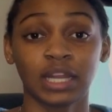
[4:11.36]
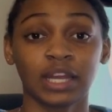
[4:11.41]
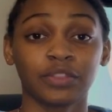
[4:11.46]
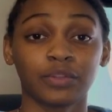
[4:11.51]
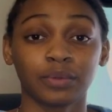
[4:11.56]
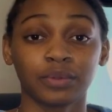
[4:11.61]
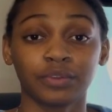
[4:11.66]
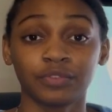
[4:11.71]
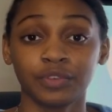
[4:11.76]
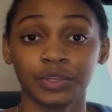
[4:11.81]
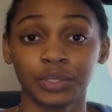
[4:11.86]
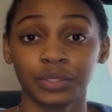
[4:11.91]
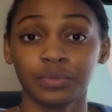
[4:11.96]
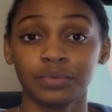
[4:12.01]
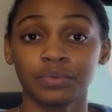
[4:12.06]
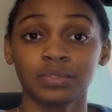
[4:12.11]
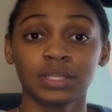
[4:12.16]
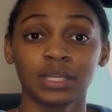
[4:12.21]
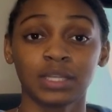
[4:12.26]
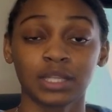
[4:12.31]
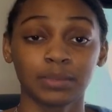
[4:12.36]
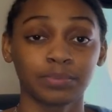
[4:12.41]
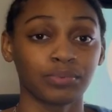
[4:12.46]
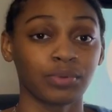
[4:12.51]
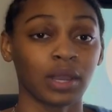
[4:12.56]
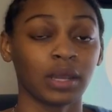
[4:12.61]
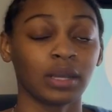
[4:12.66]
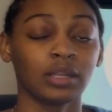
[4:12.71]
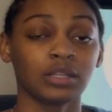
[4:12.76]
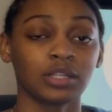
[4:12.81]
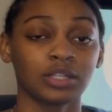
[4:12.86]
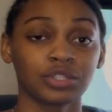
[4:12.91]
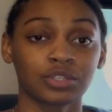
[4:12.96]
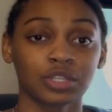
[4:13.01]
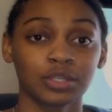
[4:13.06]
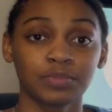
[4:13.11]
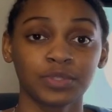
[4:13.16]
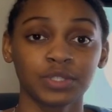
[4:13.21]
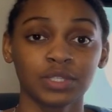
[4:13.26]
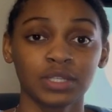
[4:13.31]
at the reviews in the product
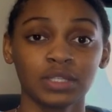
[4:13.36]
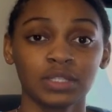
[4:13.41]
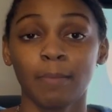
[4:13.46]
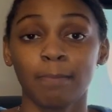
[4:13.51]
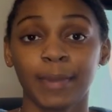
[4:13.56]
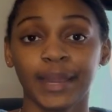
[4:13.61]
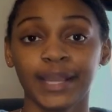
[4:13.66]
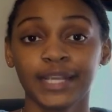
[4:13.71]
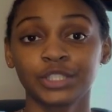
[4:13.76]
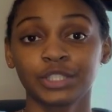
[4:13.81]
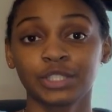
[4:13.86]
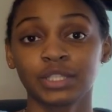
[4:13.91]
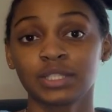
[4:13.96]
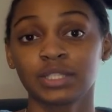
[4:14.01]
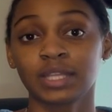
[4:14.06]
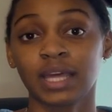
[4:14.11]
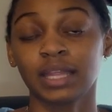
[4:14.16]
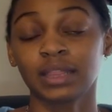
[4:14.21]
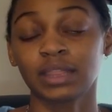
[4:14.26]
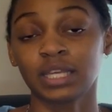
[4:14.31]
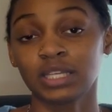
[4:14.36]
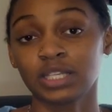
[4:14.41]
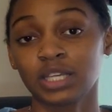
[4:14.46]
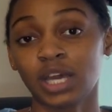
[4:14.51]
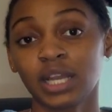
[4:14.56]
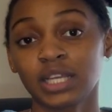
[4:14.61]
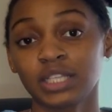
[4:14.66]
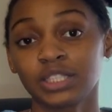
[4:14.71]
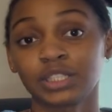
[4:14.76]
description. Make sure that the docking